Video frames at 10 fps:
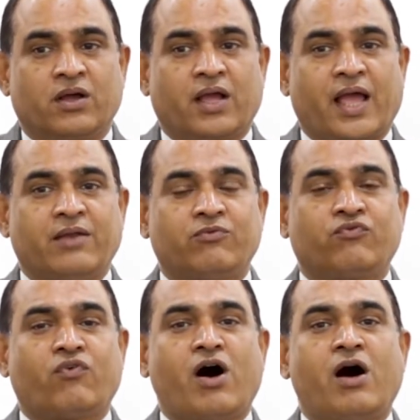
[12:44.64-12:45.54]
can
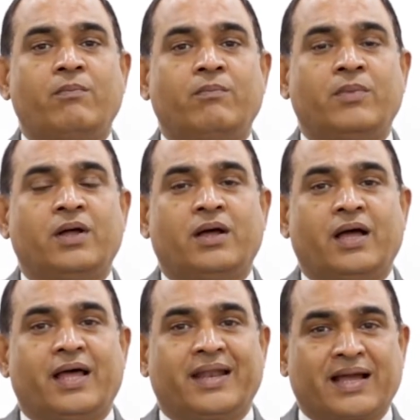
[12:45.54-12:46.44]
form
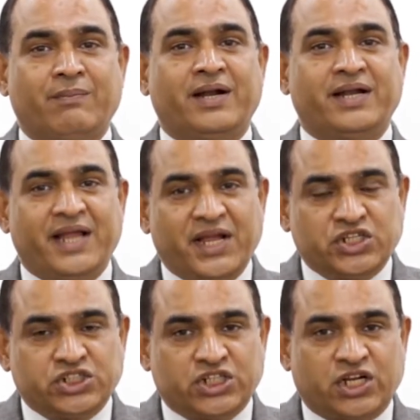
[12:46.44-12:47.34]
a
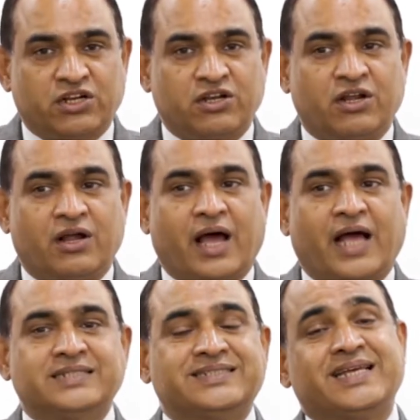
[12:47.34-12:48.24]
recommendation
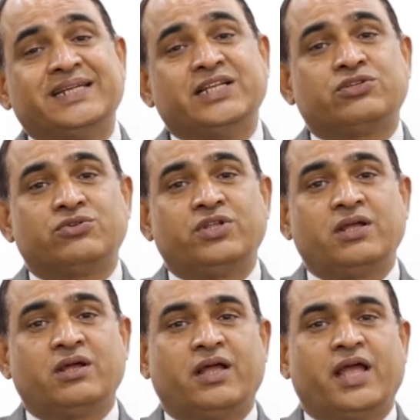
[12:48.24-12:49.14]
and send it to the
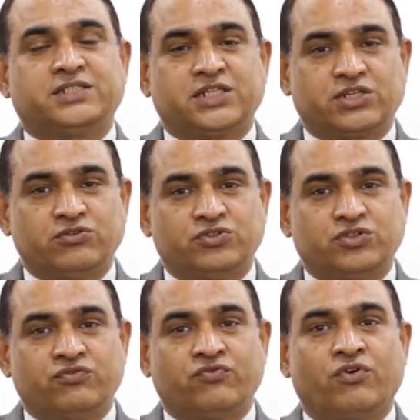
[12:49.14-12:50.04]

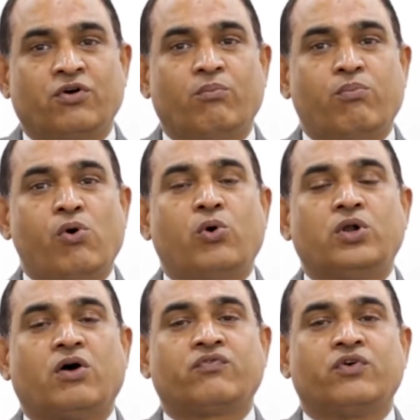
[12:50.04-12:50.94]
Executive Board
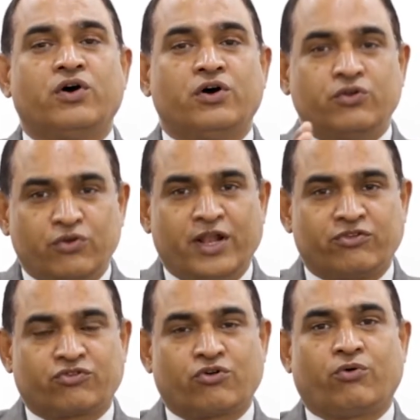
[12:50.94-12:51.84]
of
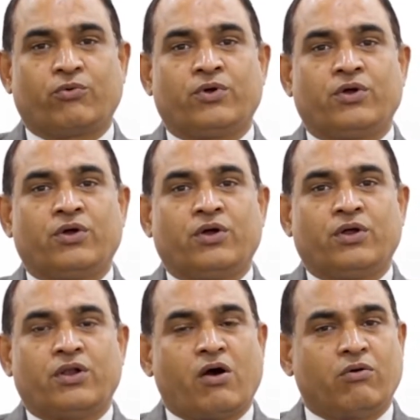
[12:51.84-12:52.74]
UNESCO.
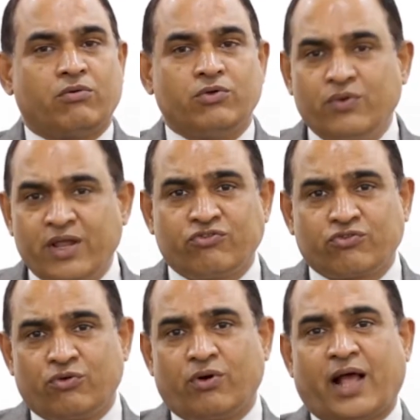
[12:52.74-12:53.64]
Now,
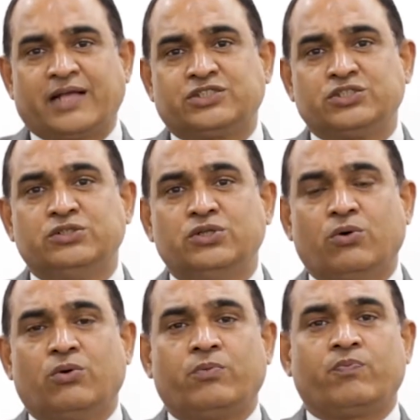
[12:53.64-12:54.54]
UNESCO, as you
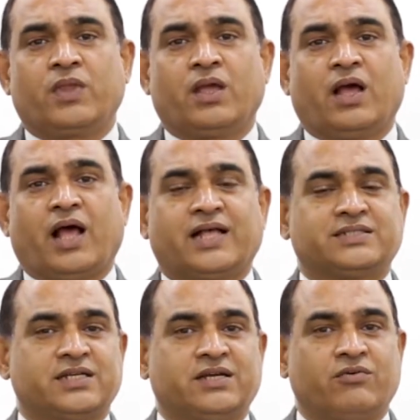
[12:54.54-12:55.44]
know,
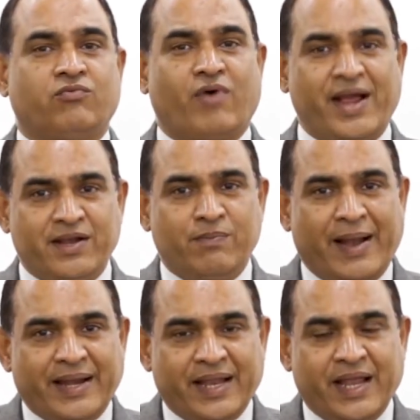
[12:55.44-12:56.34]
has a wide
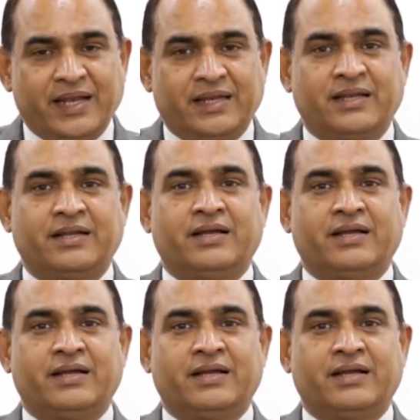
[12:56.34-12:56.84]
mandate.